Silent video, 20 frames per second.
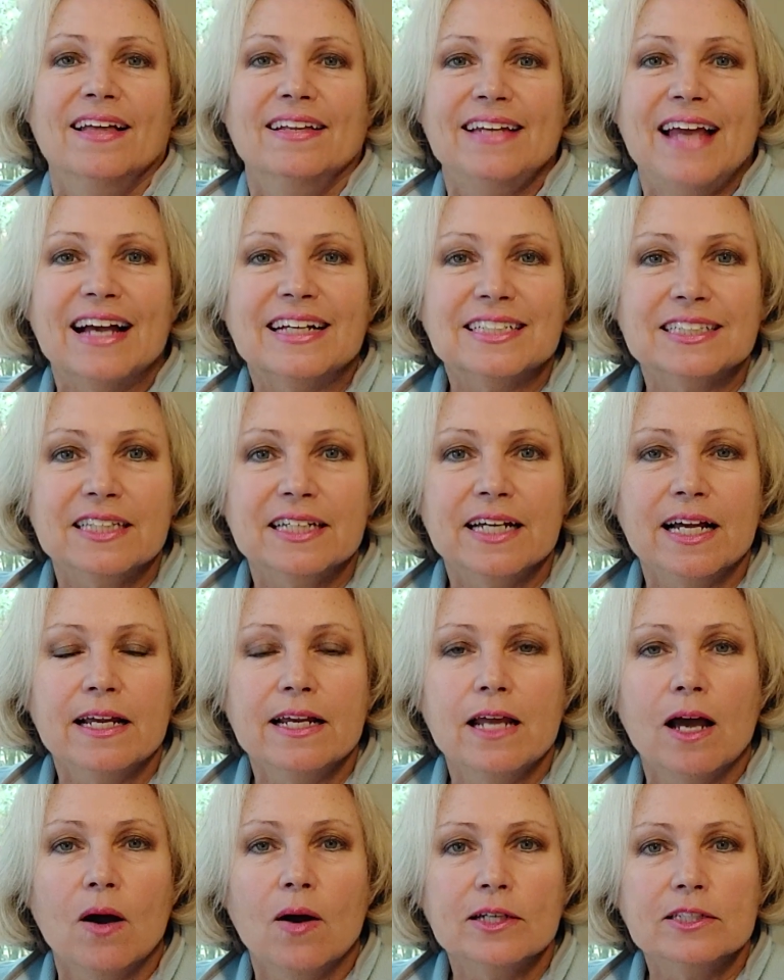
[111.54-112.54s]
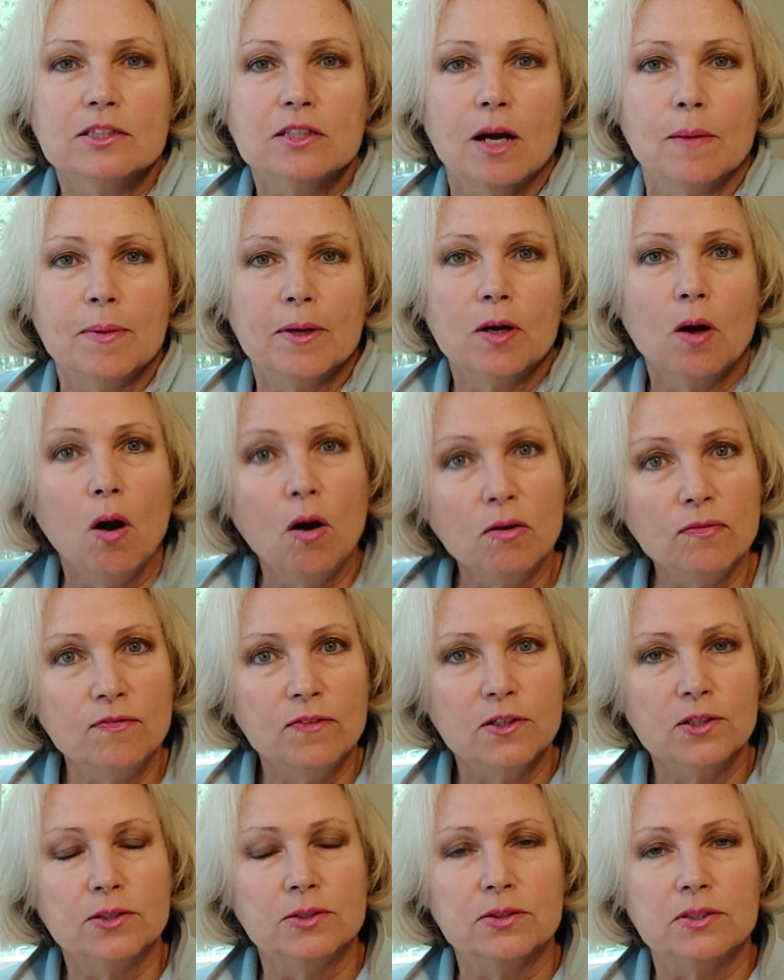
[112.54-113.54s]
Next thing I know, I stop at Whole
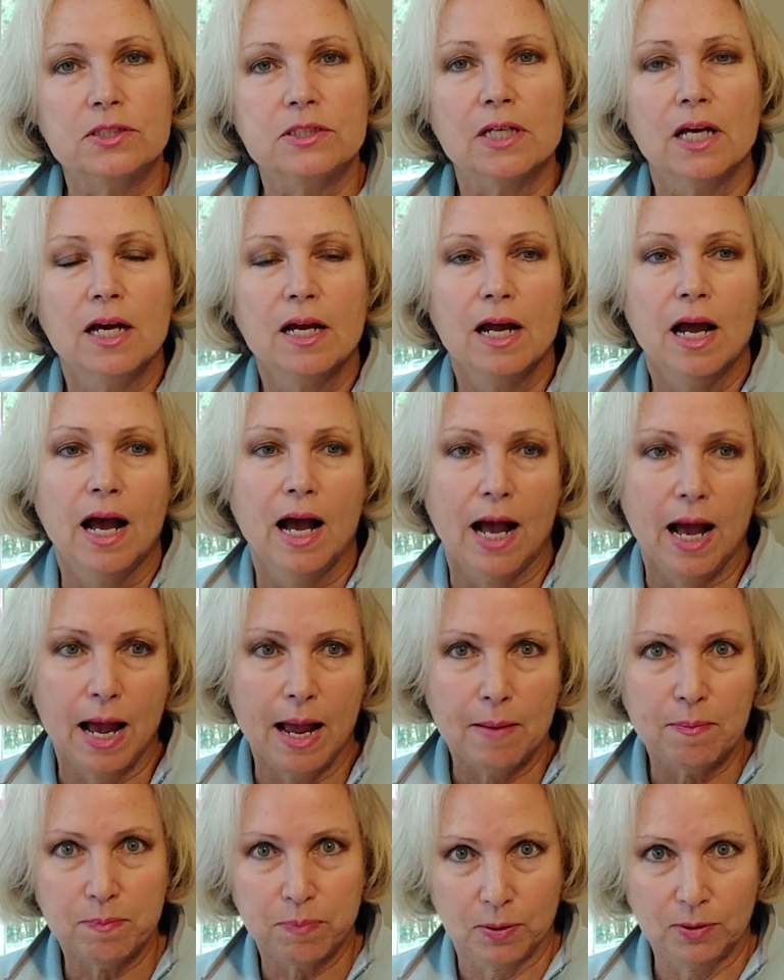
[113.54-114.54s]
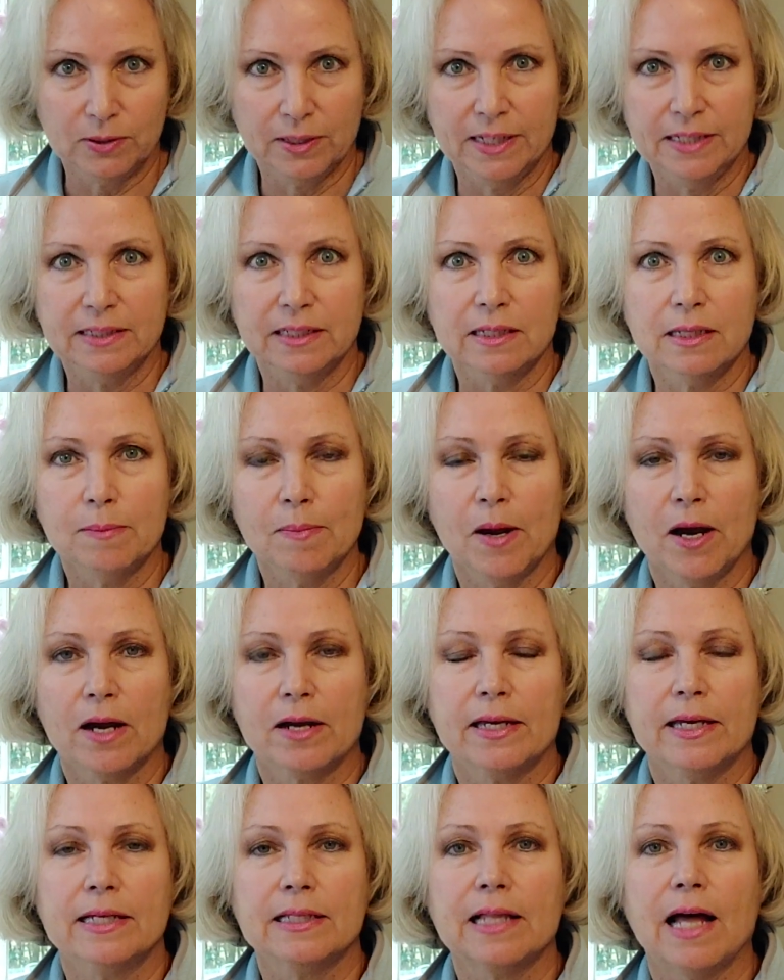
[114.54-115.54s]
Foods I pull into the
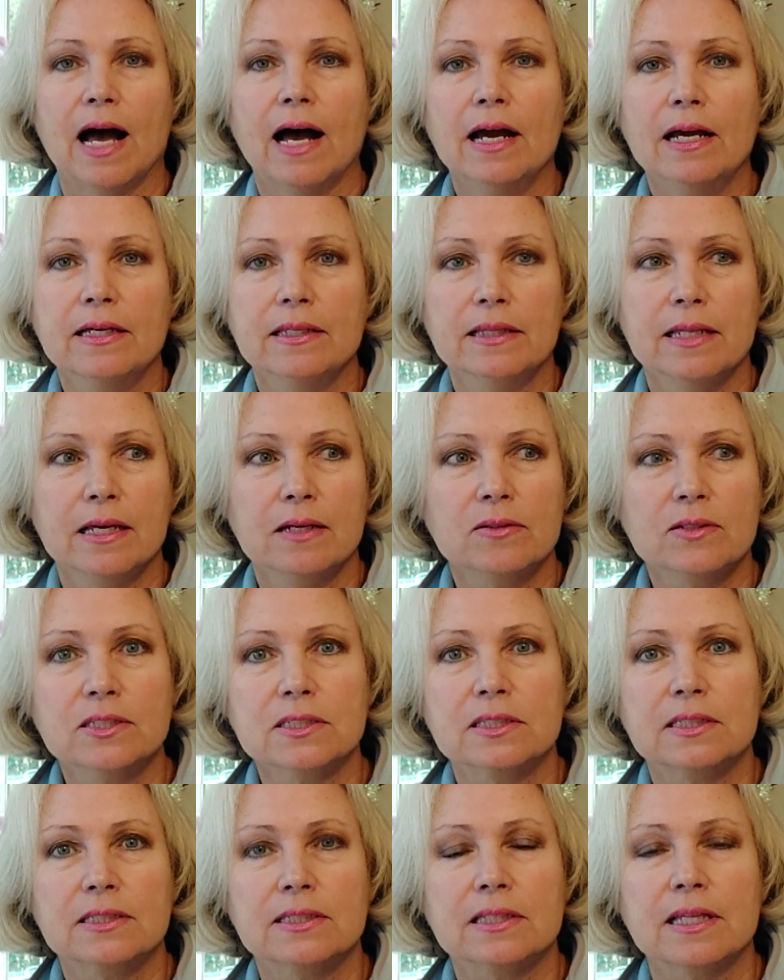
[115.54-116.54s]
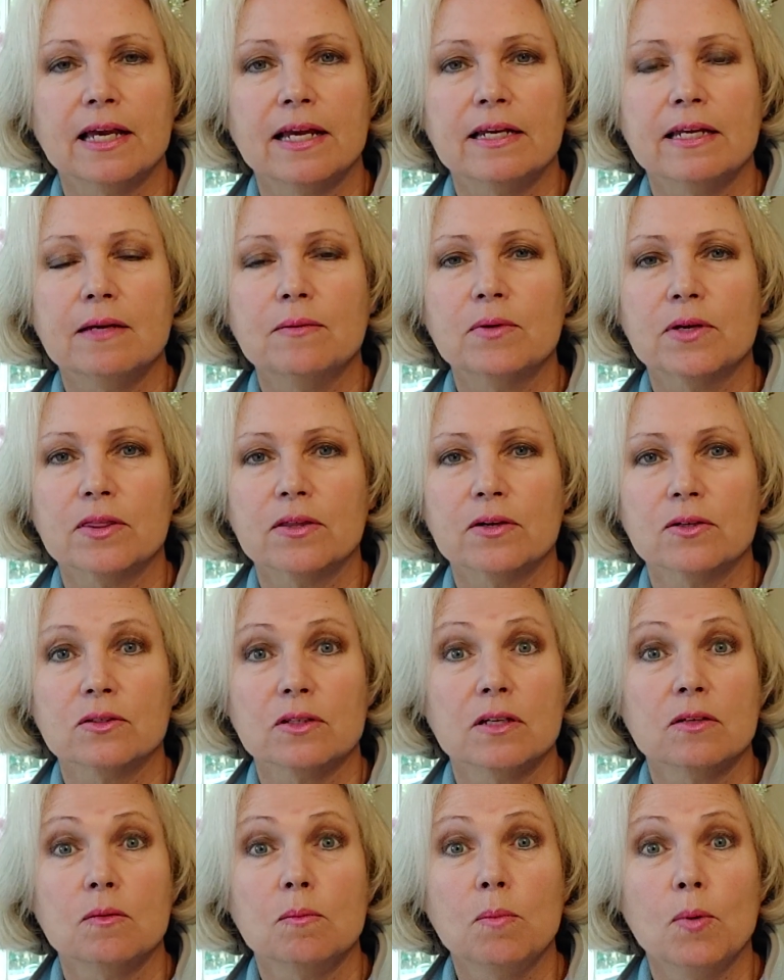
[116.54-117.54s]
parking lot and there was this lady with her
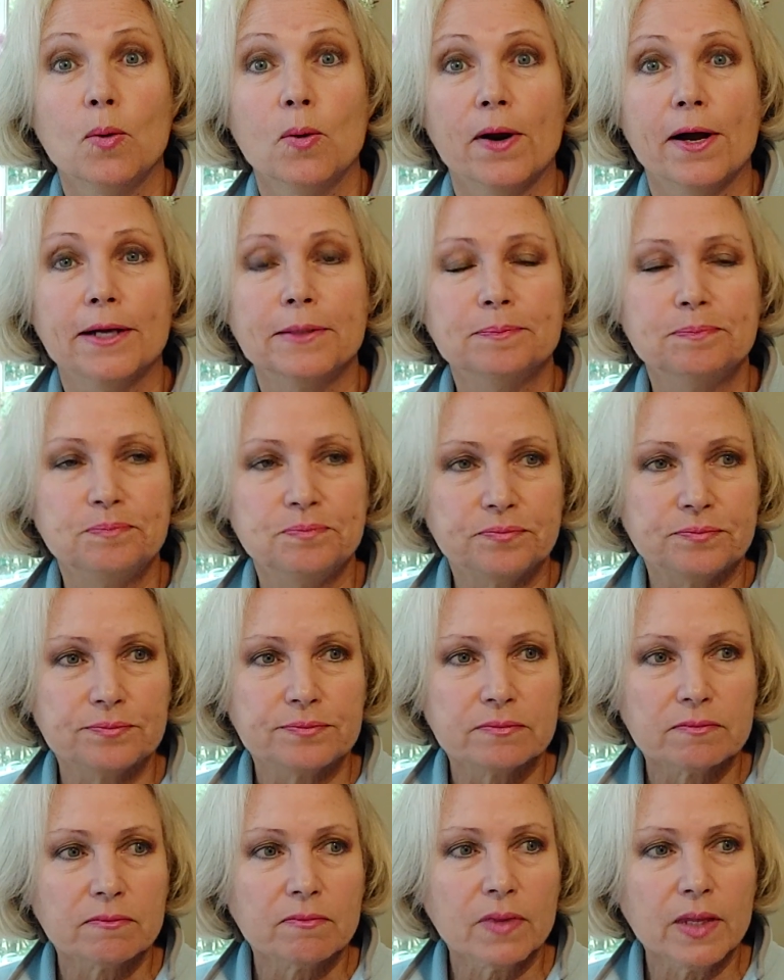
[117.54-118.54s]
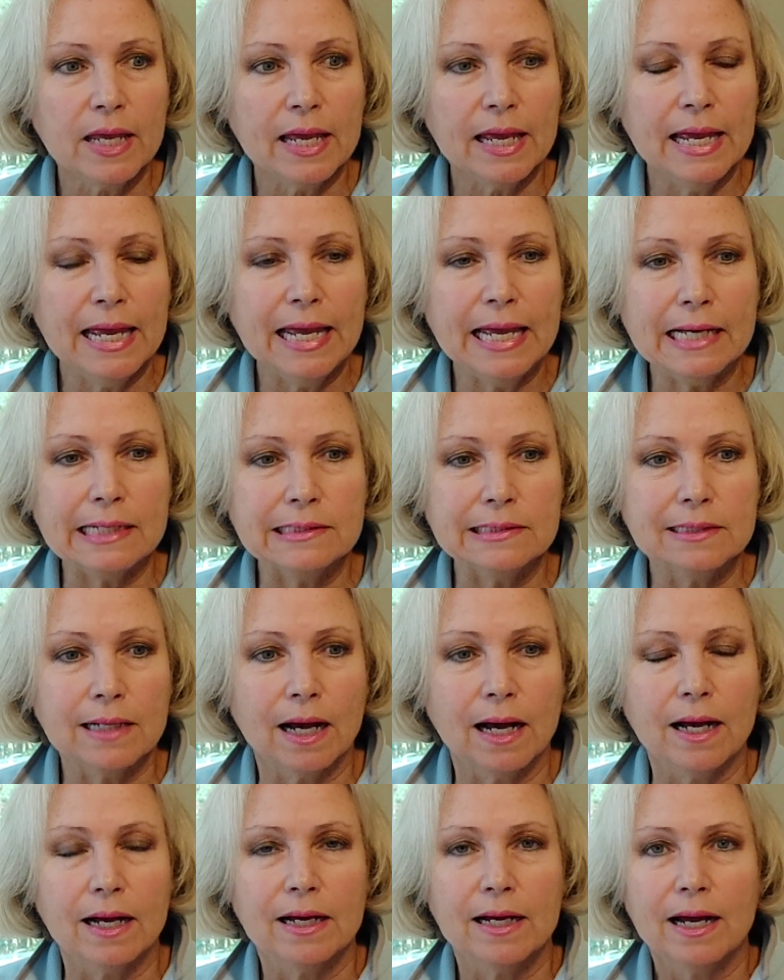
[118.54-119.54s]
little boy and
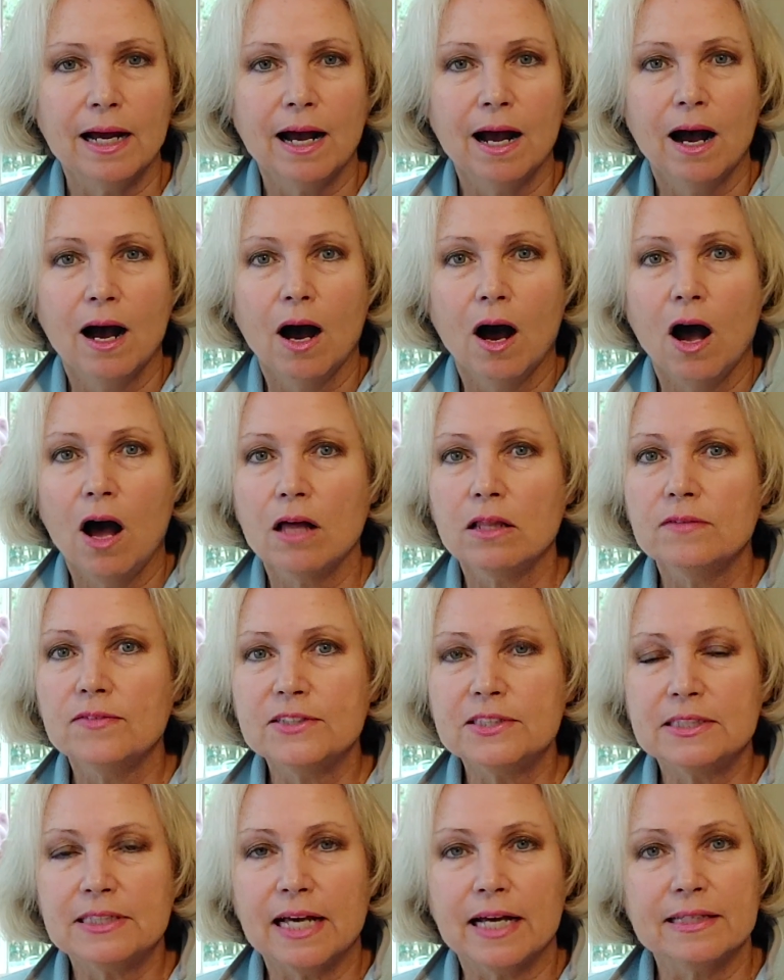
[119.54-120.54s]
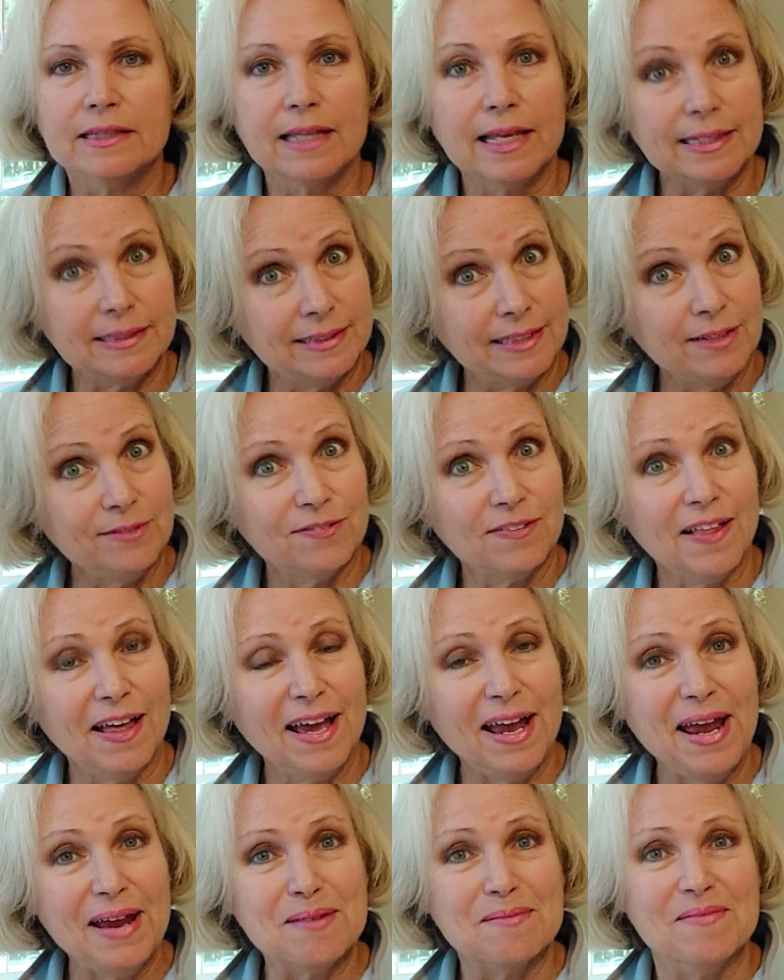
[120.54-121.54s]
uh, all of a sudden they see
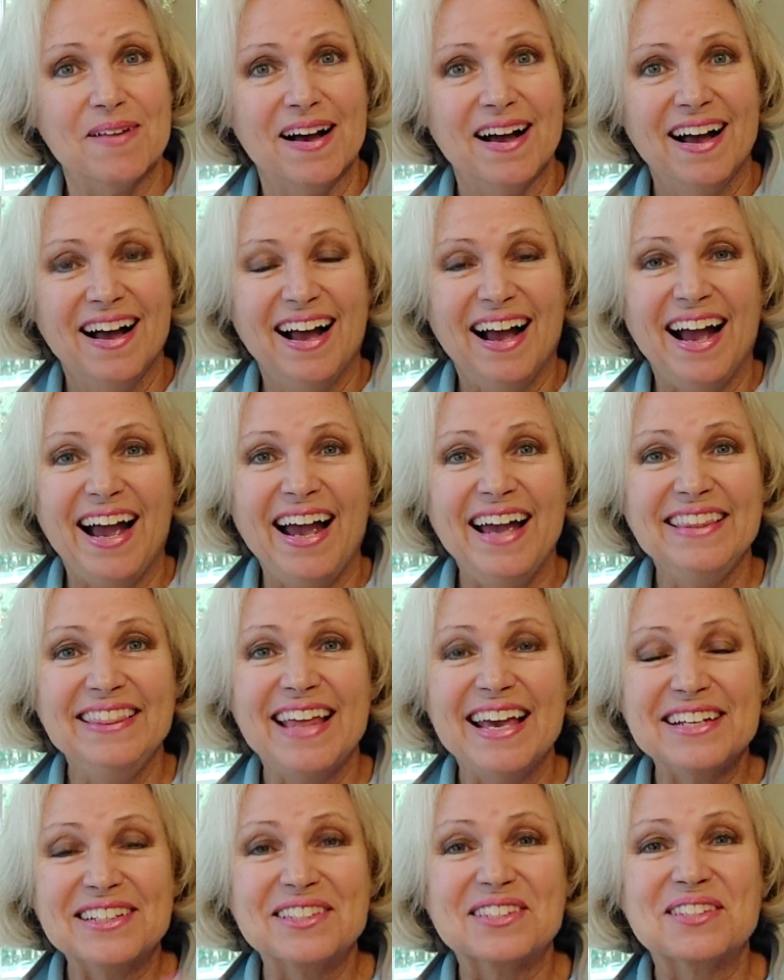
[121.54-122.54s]
flame and they